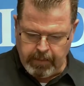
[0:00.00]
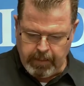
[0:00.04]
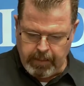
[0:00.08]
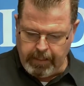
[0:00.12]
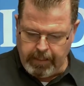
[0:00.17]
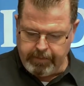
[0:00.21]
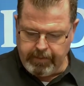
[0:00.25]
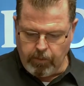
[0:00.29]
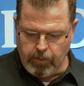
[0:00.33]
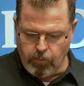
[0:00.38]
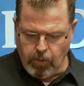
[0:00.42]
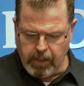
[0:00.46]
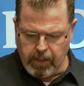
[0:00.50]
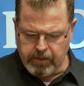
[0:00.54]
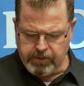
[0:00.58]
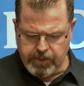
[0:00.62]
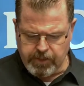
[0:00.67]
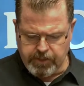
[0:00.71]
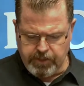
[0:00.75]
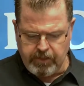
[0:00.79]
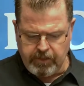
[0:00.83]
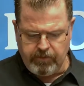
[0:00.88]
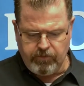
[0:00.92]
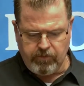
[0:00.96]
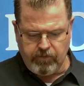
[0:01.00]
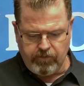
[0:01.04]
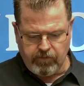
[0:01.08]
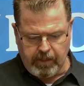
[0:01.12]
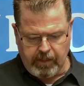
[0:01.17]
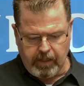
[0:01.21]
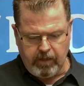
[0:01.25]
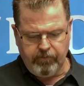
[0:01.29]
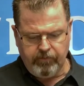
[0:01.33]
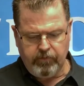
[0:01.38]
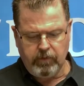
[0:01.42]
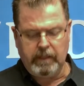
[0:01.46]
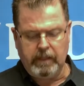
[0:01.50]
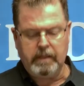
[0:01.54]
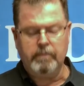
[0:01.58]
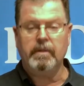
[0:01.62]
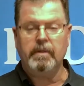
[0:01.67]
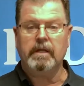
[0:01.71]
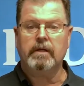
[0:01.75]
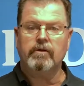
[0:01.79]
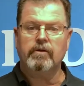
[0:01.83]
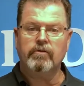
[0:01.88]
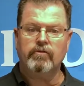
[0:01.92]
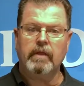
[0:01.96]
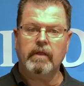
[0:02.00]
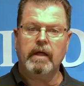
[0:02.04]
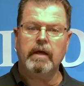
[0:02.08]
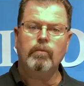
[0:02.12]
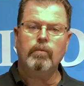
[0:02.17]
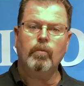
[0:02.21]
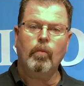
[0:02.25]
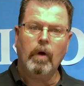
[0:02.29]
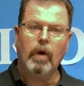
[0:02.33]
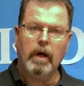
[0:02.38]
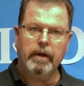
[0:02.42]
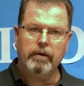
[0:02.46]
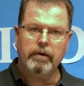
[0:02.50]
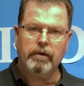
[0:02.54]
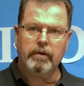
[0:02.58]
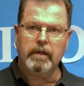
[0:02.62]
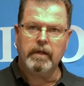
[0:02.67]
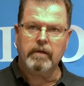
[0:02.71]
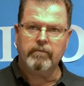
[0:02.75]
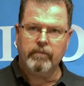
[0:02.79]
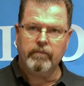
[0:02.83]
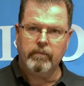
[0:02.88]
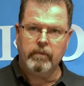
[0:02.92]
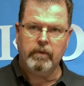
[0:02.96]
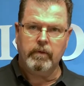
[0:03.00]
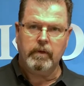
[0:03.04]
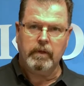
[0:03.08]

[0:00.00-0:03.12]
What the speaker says: and they watched Jesus carefully because they wondered if